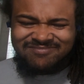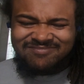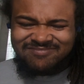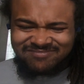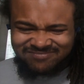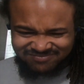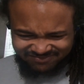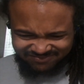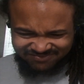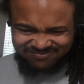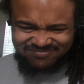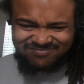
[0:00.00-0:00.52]
the
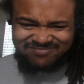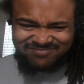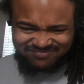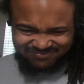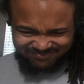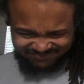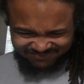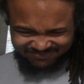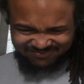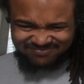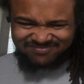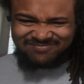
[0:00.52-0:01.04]
country ain't
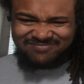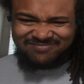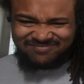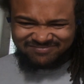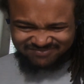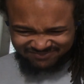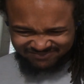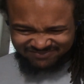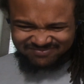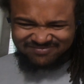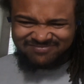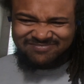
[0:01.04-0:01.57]
here, till the
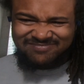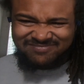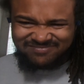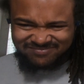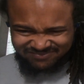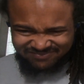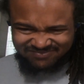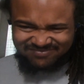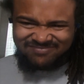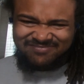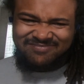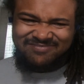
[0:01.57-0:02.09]
water soaks
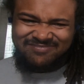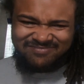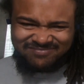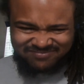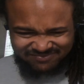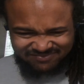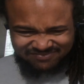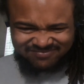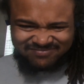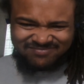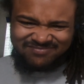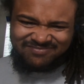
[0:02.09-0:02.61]
up, till there ain't
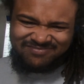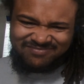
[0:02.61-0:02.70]
a pot to